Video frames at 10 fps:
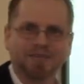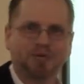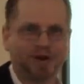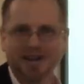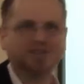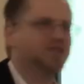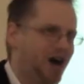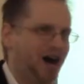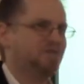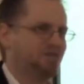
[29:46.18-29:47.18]
Praise
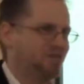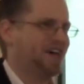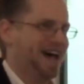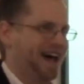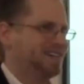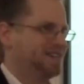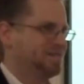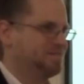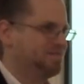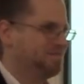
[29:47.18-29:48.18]
God for
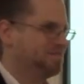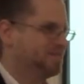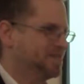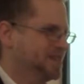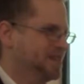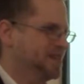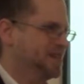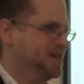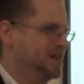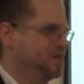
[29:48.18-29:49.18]
that.
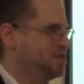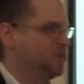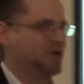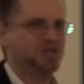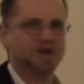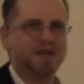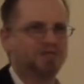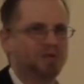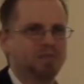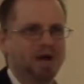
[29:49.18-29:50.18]
But what you
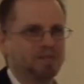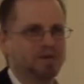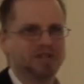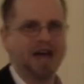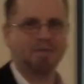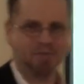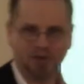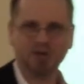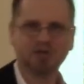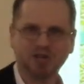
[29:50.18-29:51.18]
have to remember is that
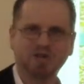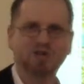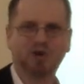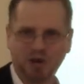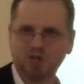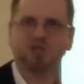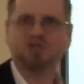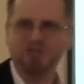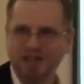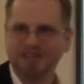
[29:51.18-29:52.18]
person who hurt
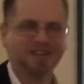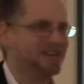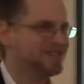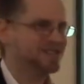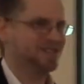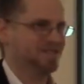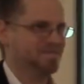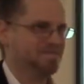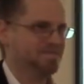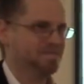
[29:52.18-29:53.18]
your feelings
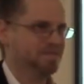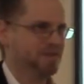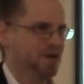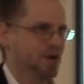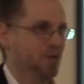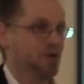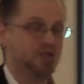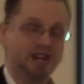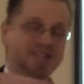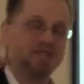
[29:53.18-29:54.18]
or
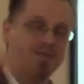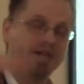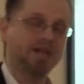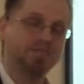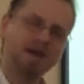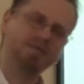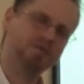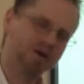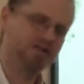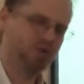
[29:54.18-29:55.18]
said something that
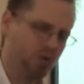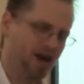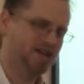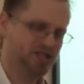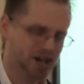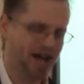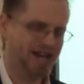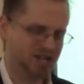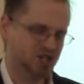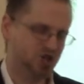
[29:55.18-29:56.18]
maybe wasn't quite as
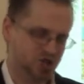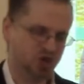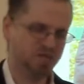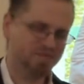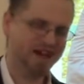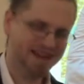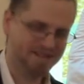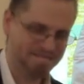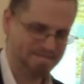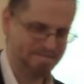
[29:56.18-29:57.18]
kind as it should have
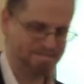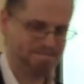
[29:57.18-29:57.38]
been